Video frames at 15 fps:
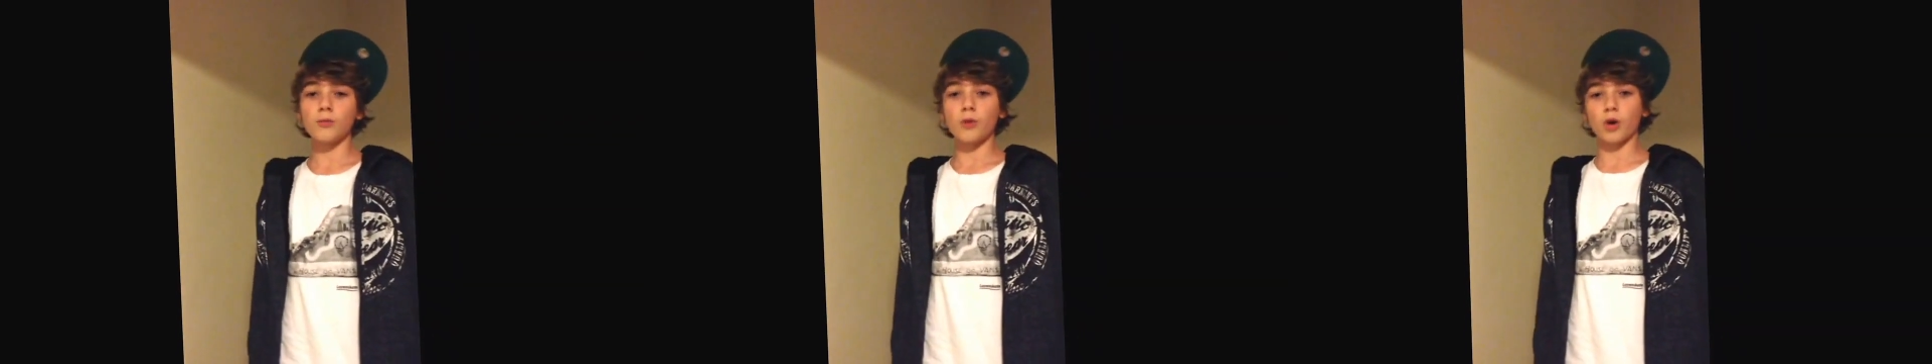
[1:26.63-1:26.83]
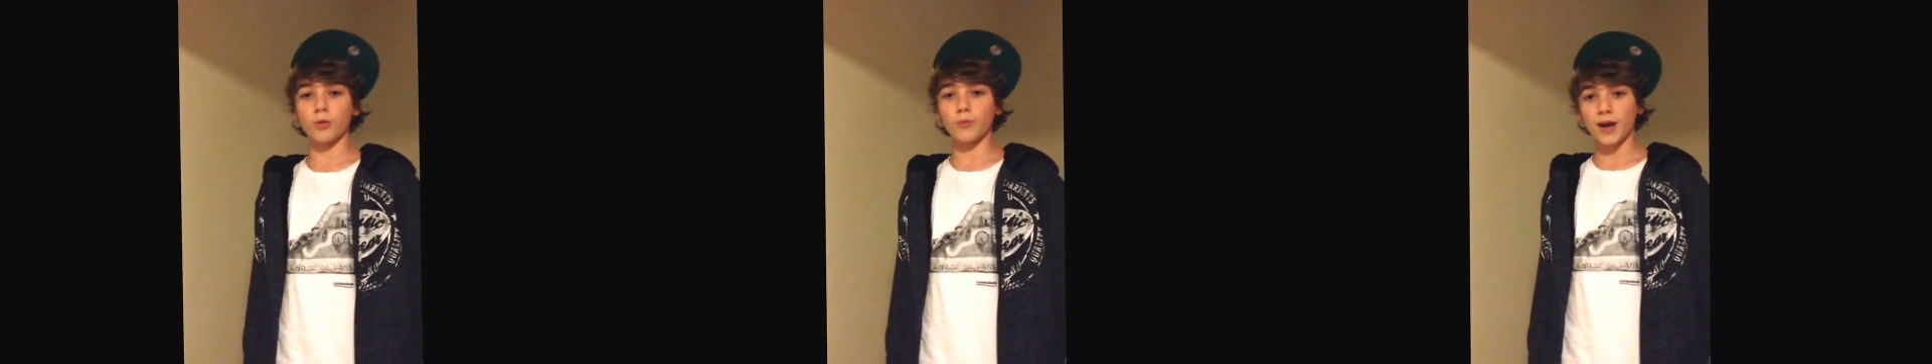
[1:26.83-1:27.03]

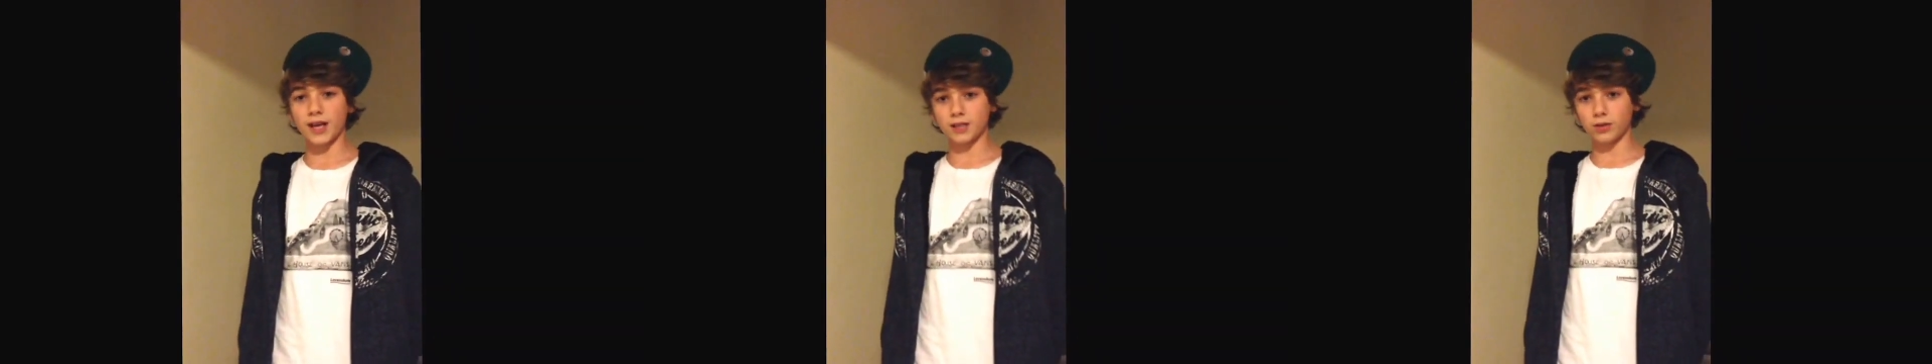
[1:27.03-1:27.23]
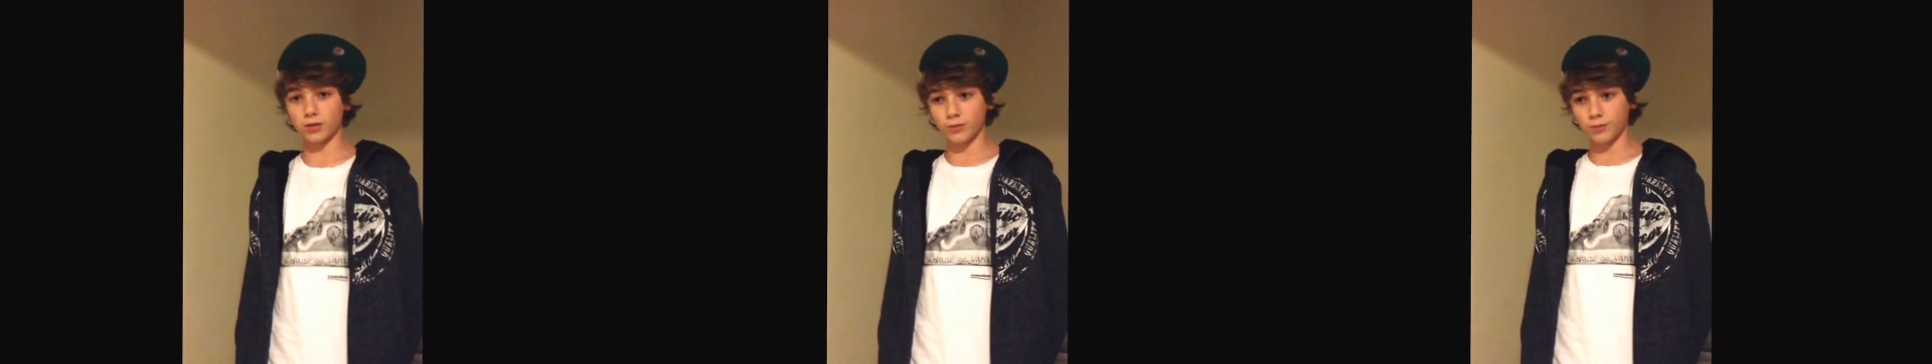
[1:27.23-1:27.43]
Broken
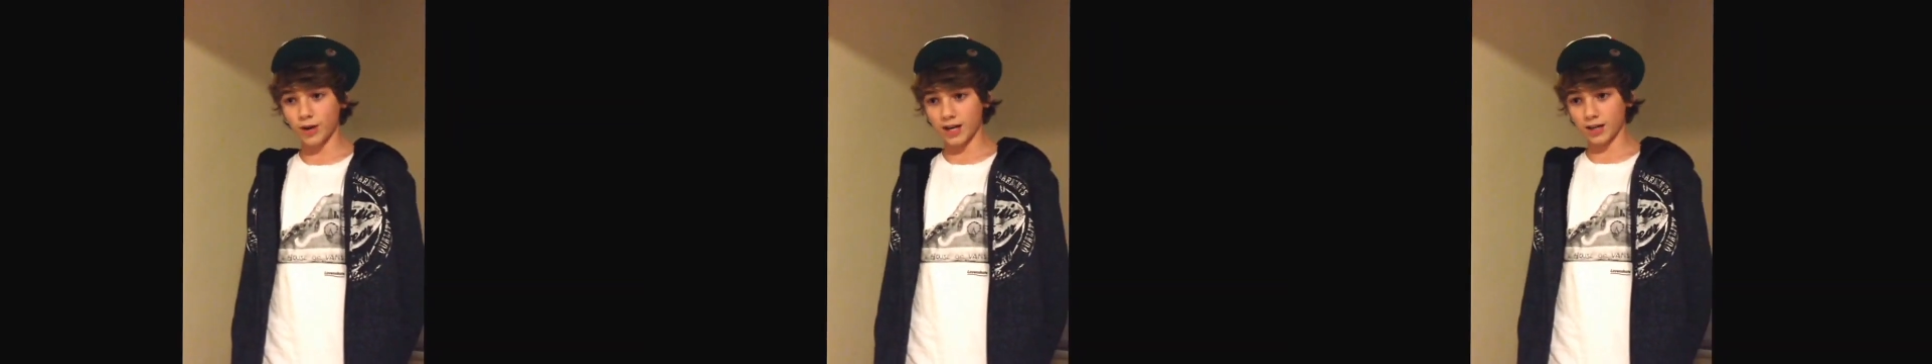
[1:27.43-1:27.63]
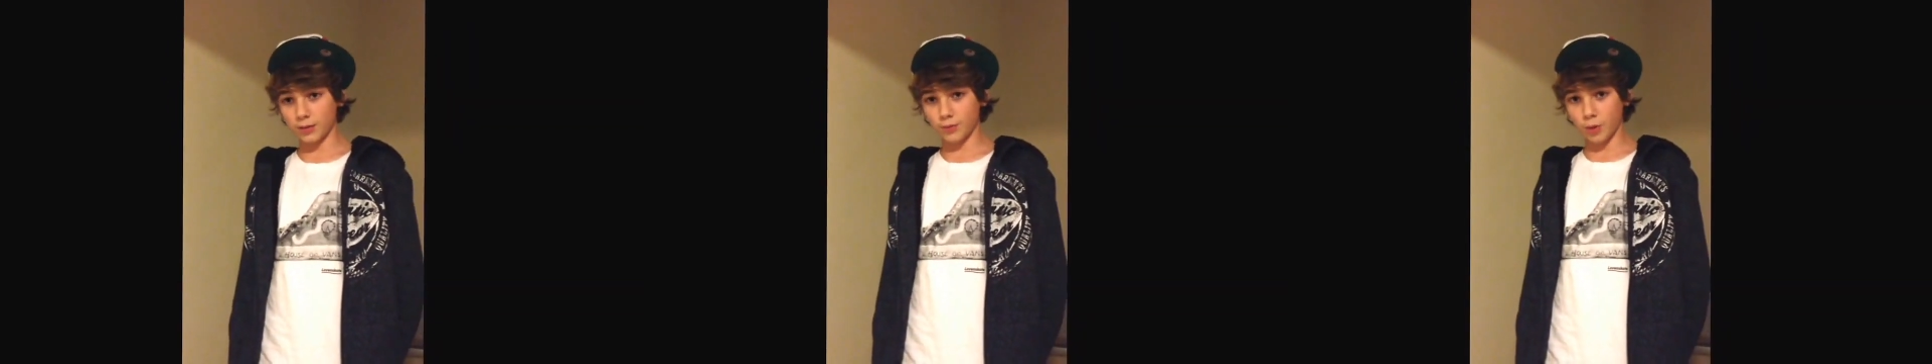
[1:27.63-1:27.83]
bats, worn
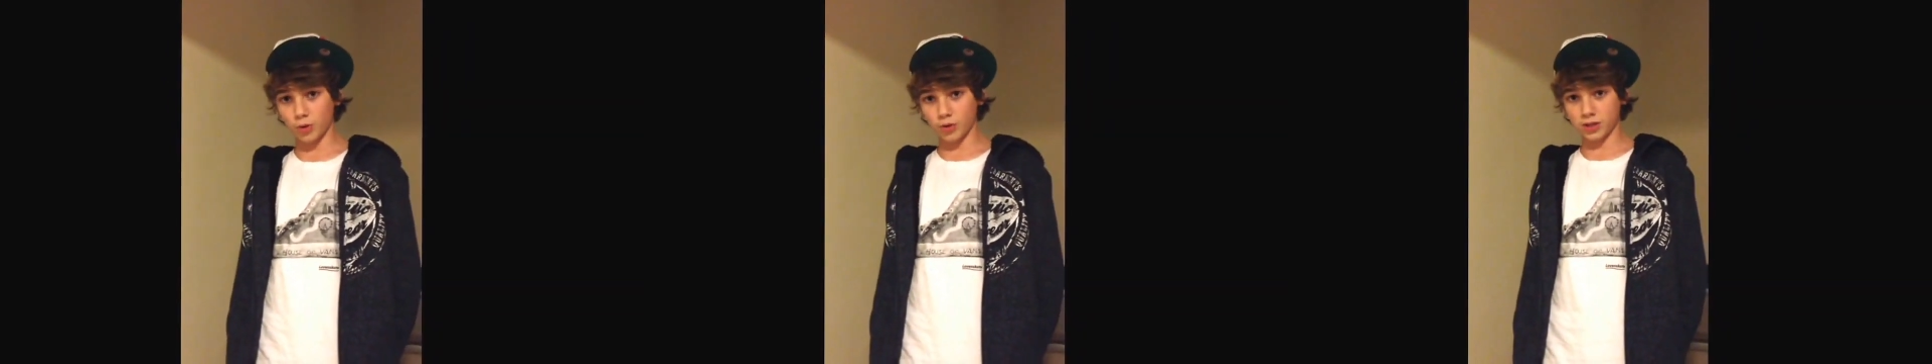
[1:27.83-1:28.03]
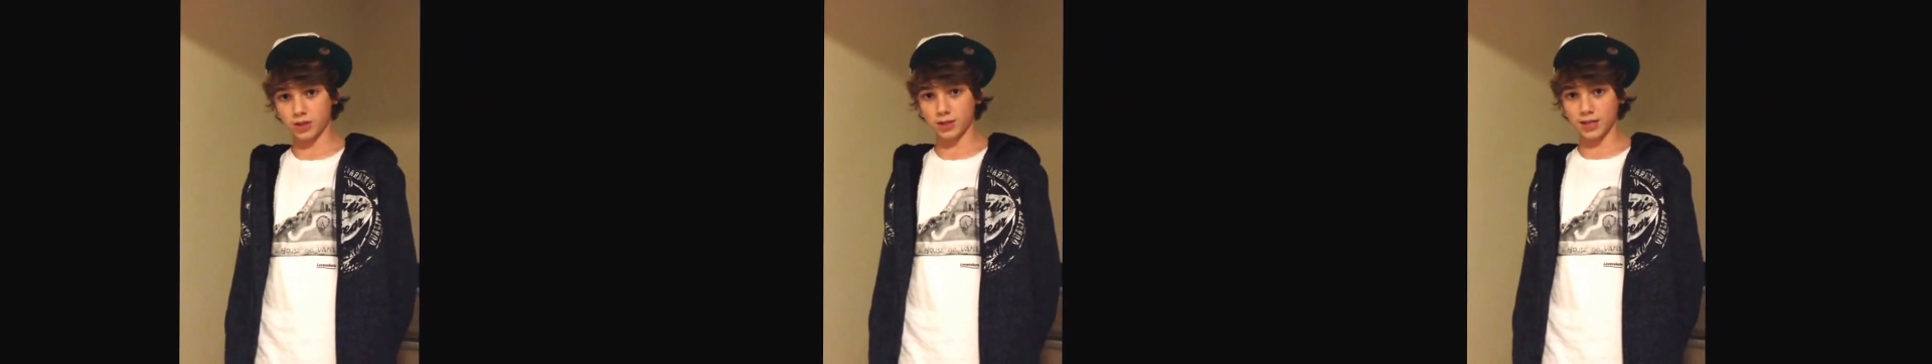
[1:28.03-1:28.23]
around,
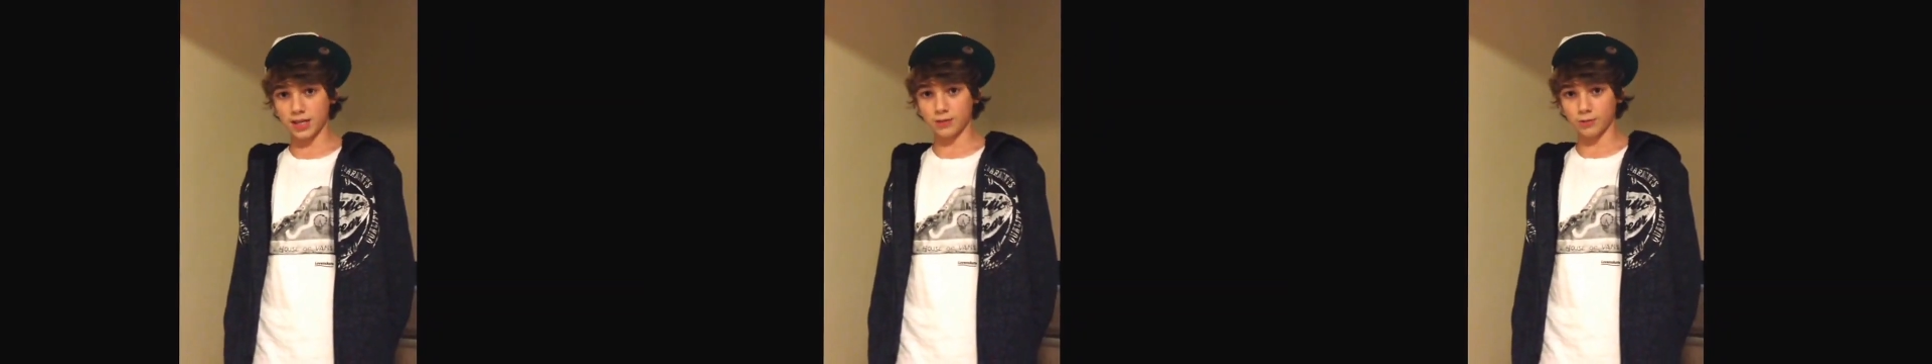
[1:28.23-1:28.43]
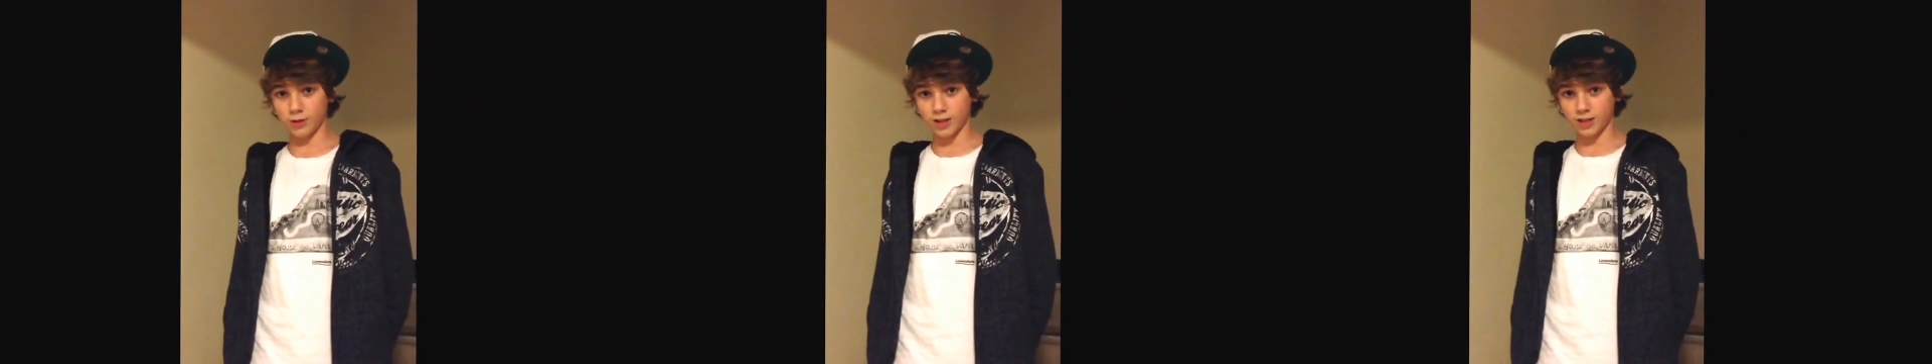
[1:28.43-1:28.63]
broken
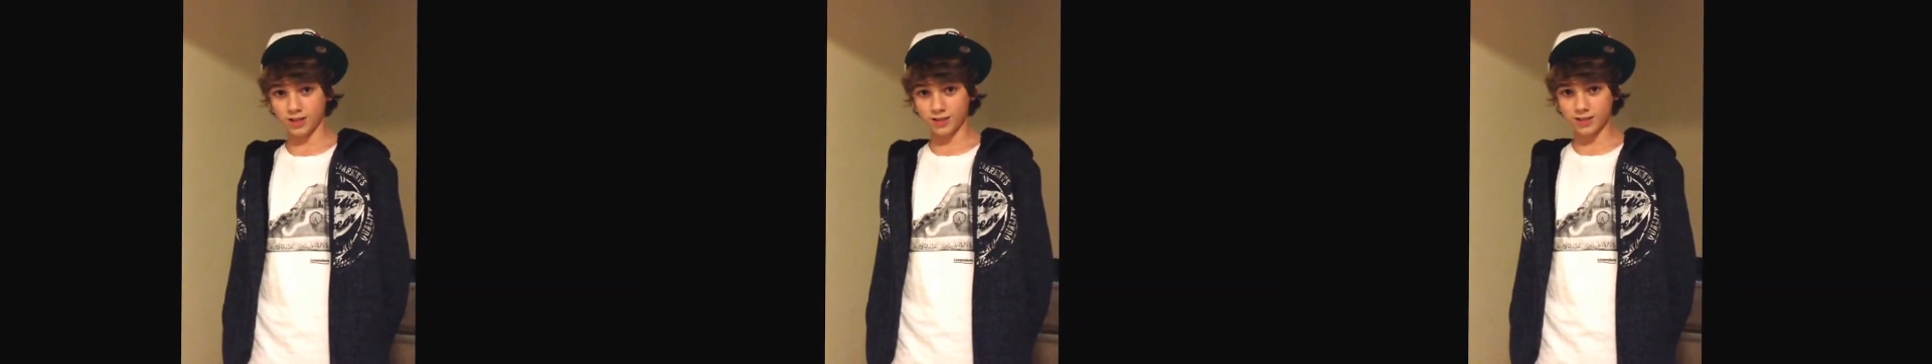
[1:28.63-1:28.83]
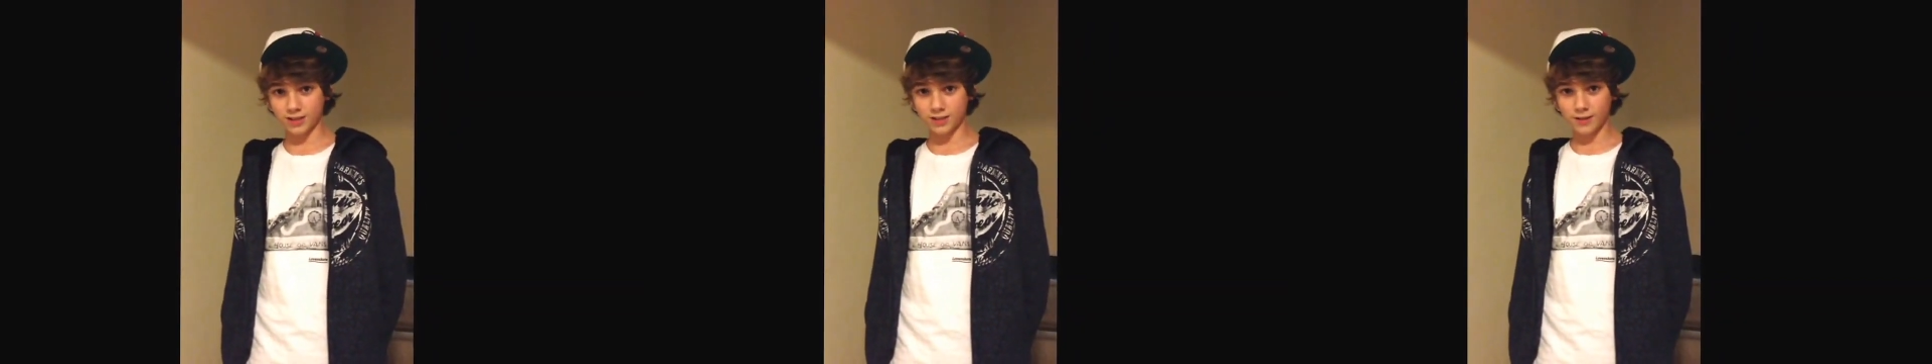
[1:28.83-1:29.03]
seat
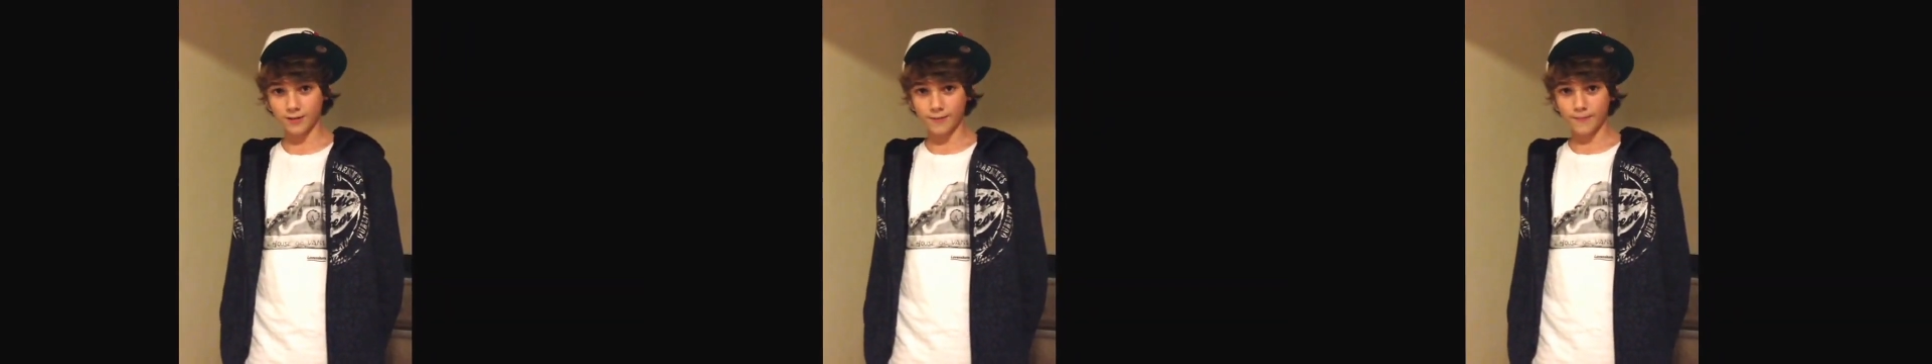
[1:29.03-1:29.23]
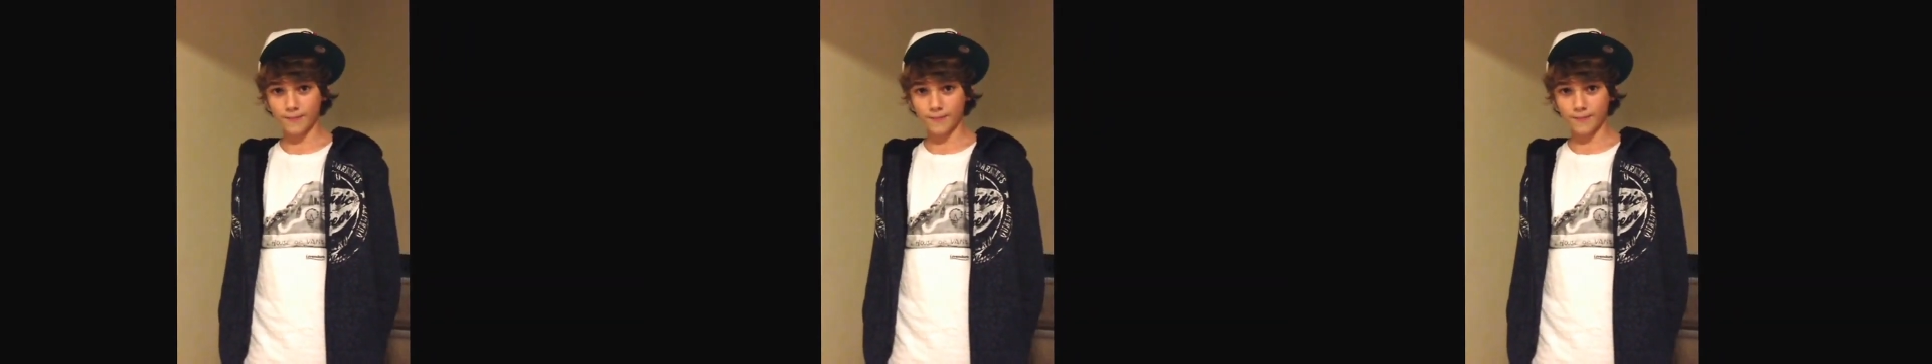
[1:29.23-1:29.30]
rests.